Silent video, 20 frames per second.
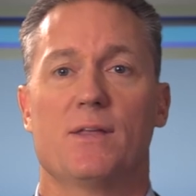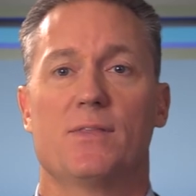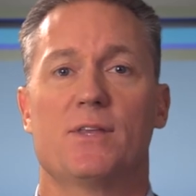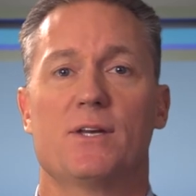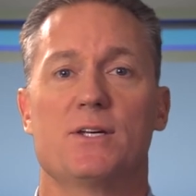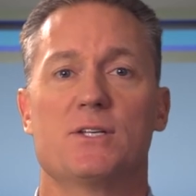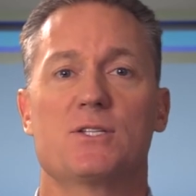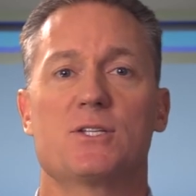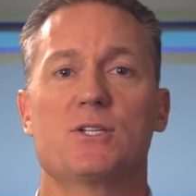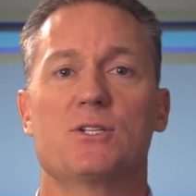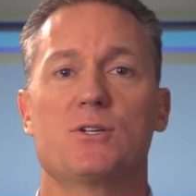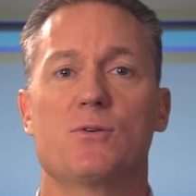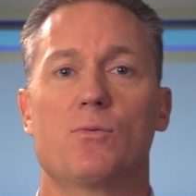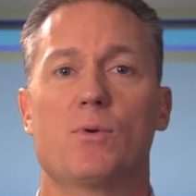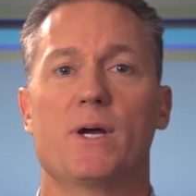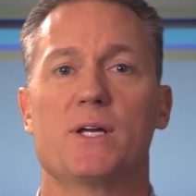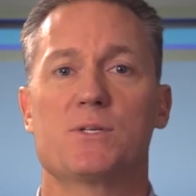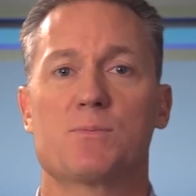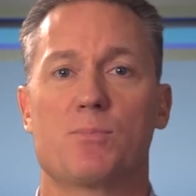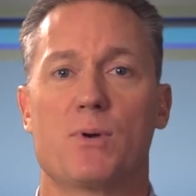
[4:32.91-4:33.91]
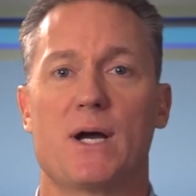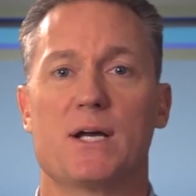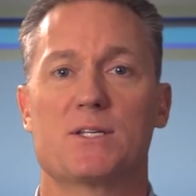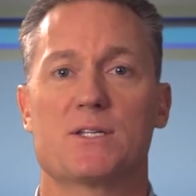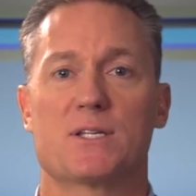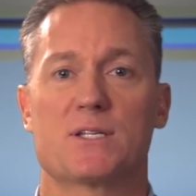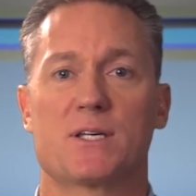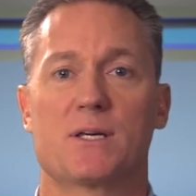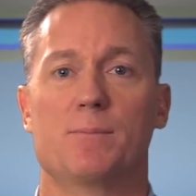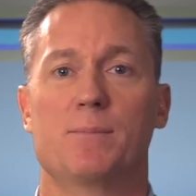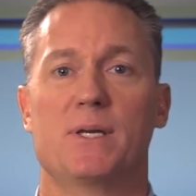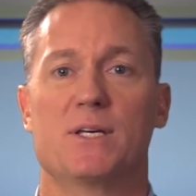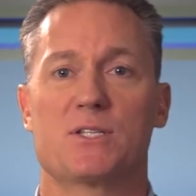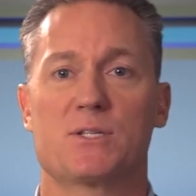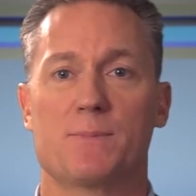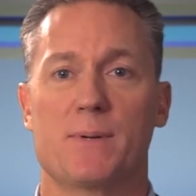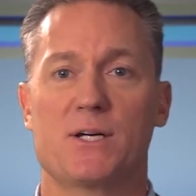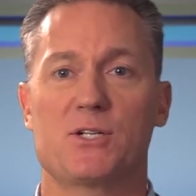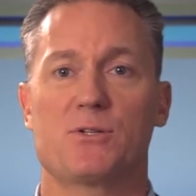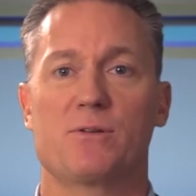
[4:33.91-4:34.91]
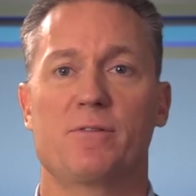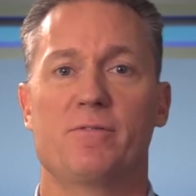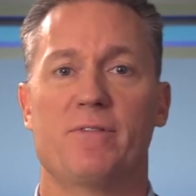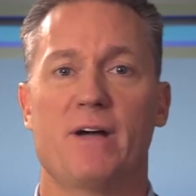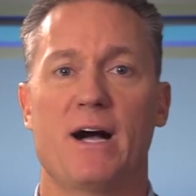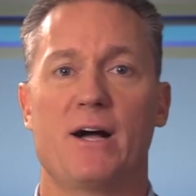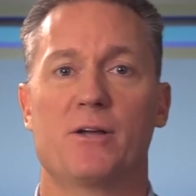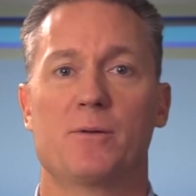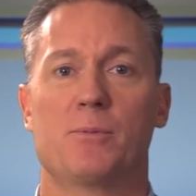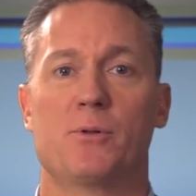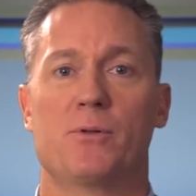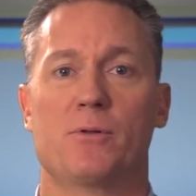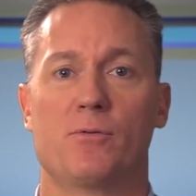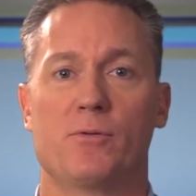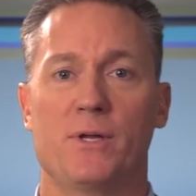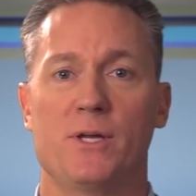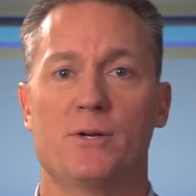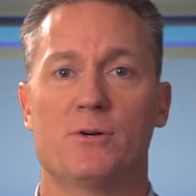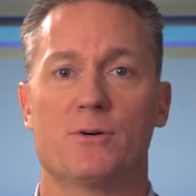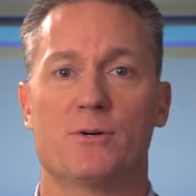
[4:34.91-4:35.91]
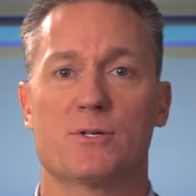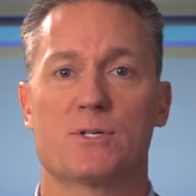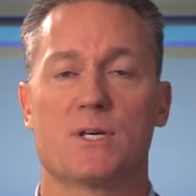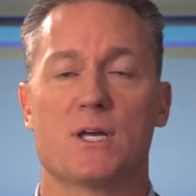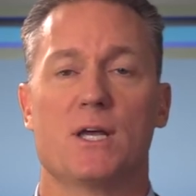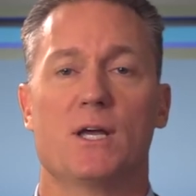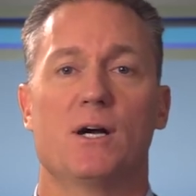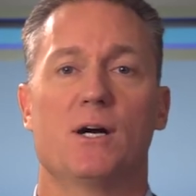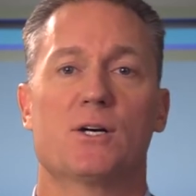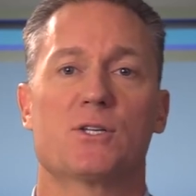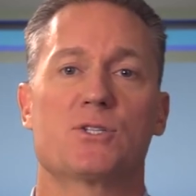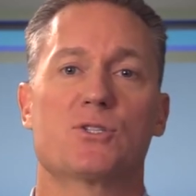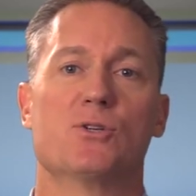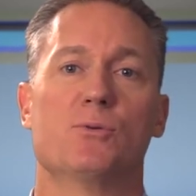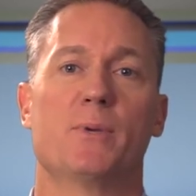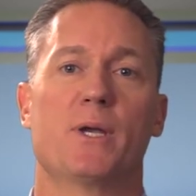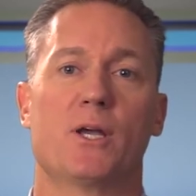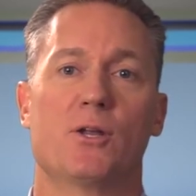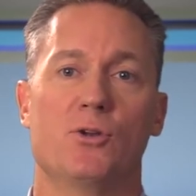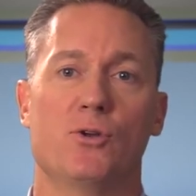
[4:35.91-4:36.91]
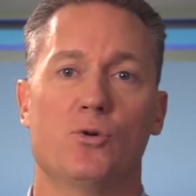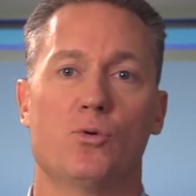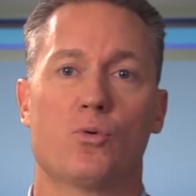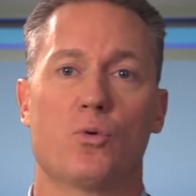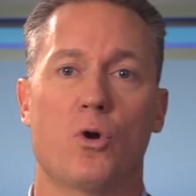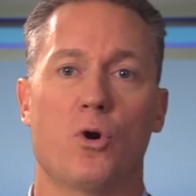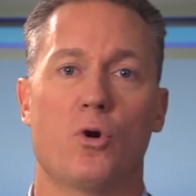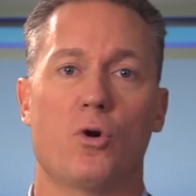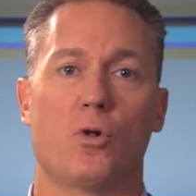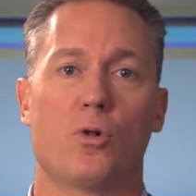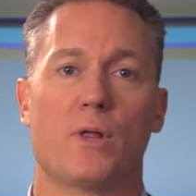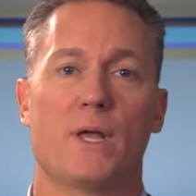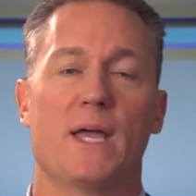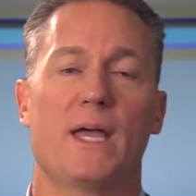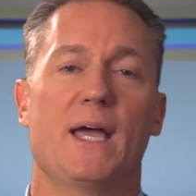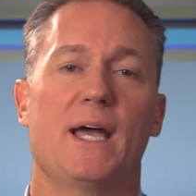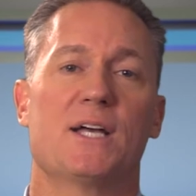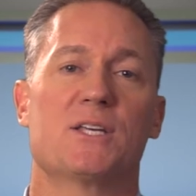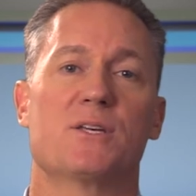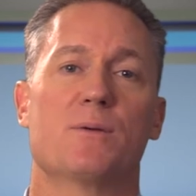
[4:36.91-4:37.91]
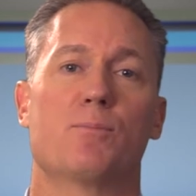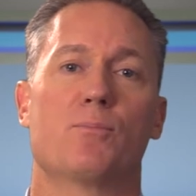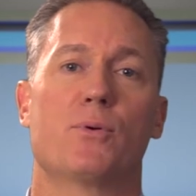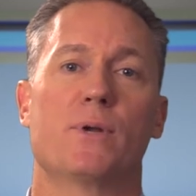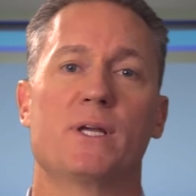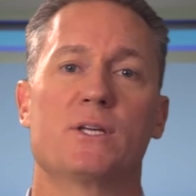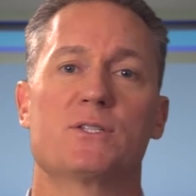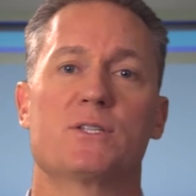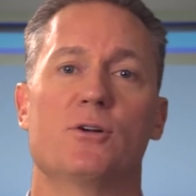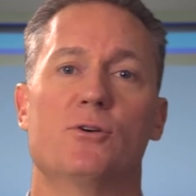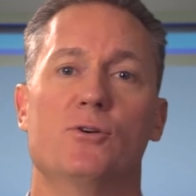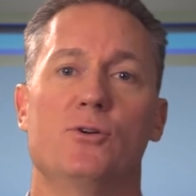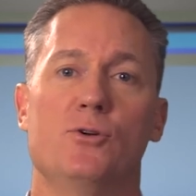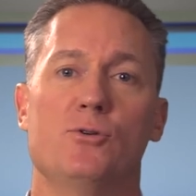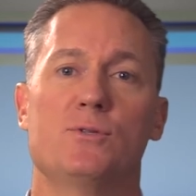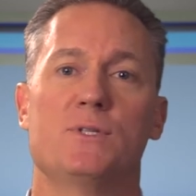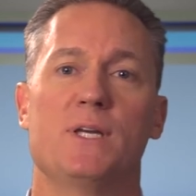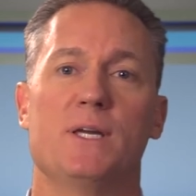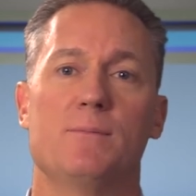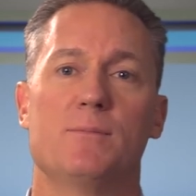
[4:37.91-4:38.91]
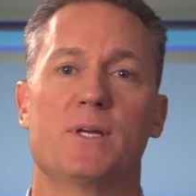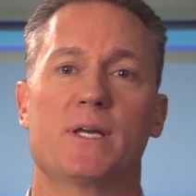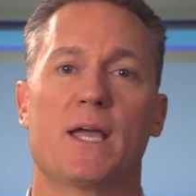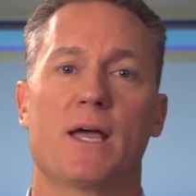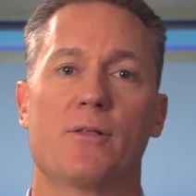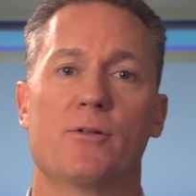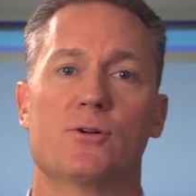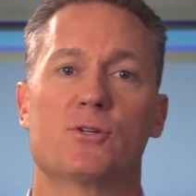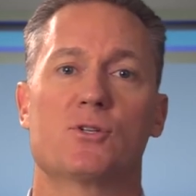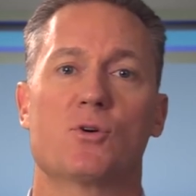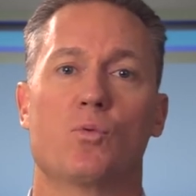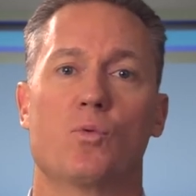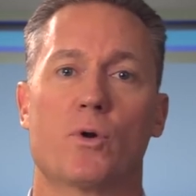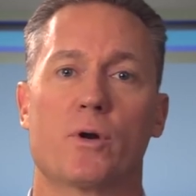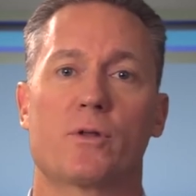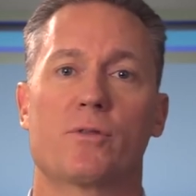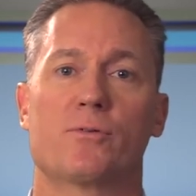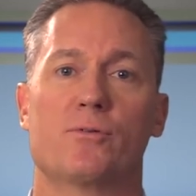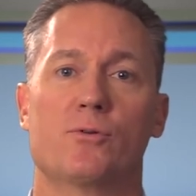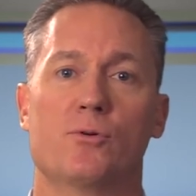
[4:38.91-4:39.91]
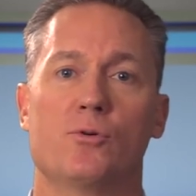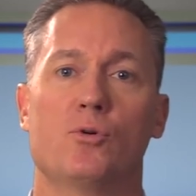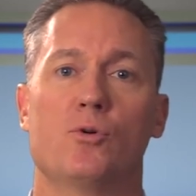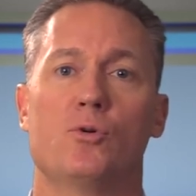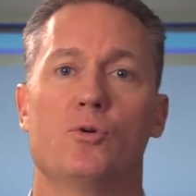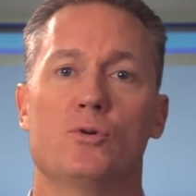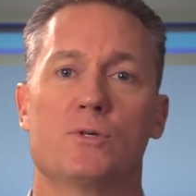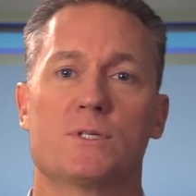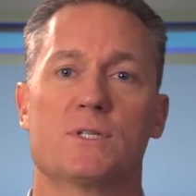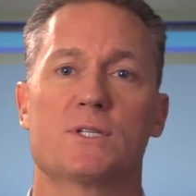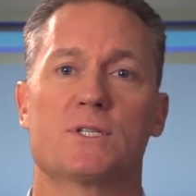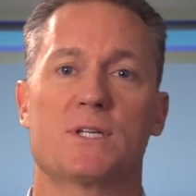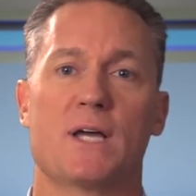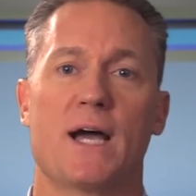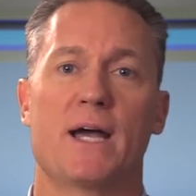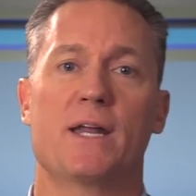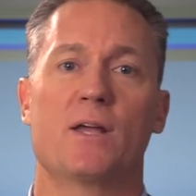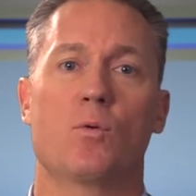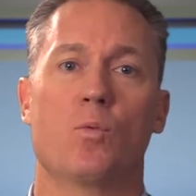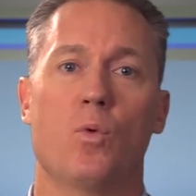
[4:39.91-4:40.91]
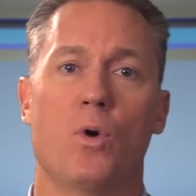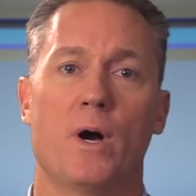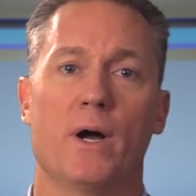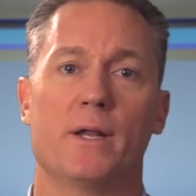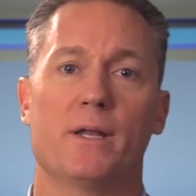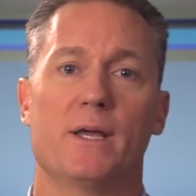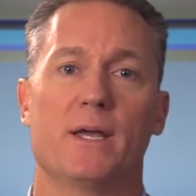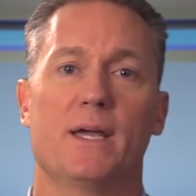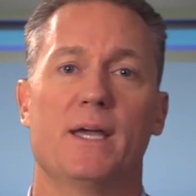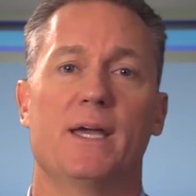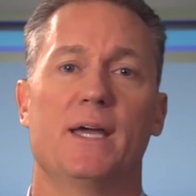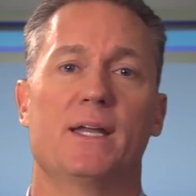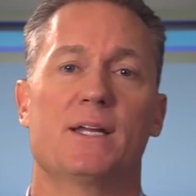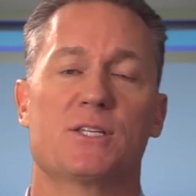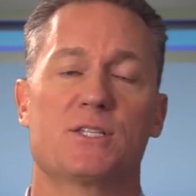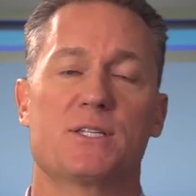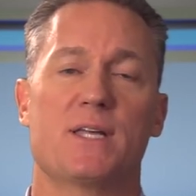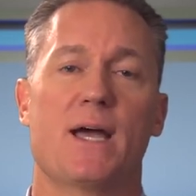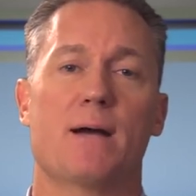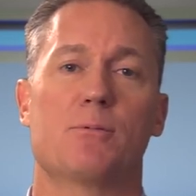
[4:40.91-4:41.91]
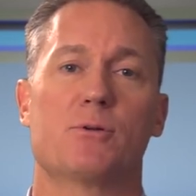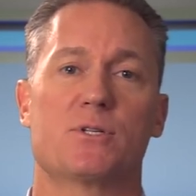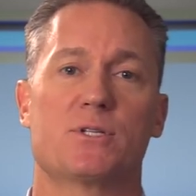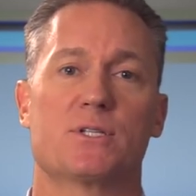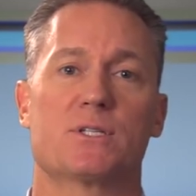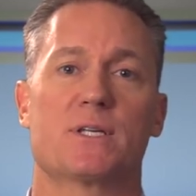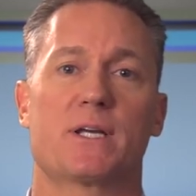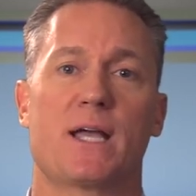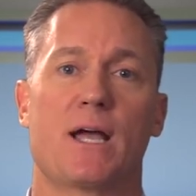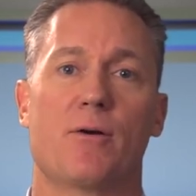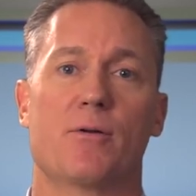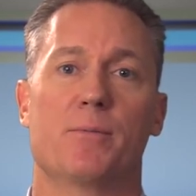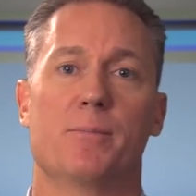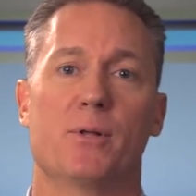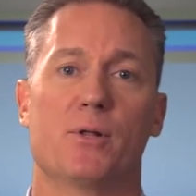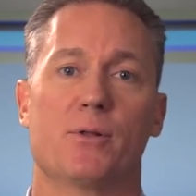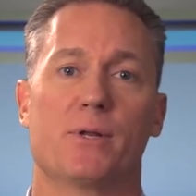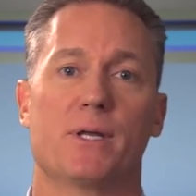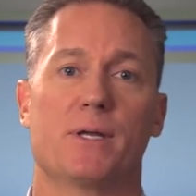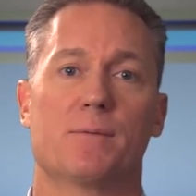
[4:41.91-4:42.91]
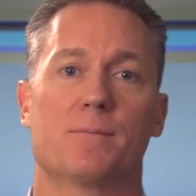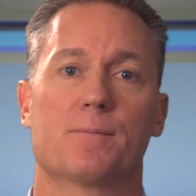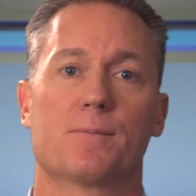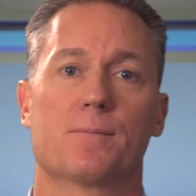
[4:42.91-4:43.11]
The decision rights process can be especially valuable to leaders assuming a new role as it brings their new team together to work through who's deciding what and establishes accountability.